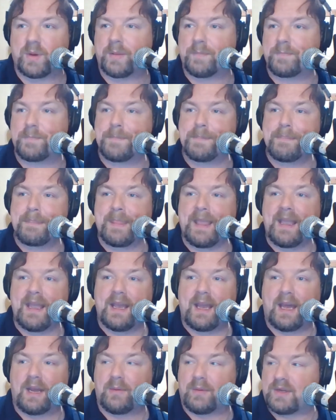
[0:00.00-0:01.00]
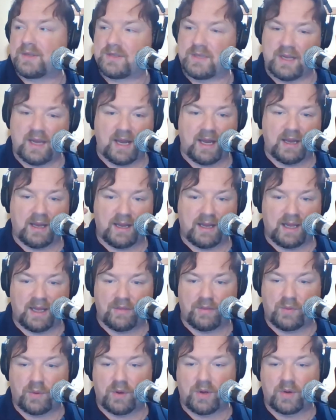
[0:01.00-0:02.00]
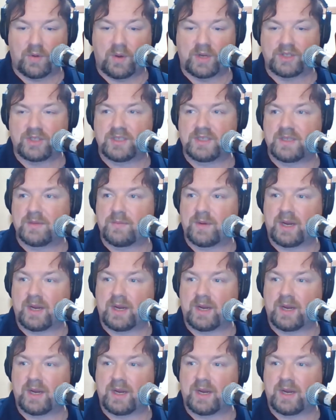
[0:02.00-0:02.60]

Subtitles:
But anyways, again, throw your questions in,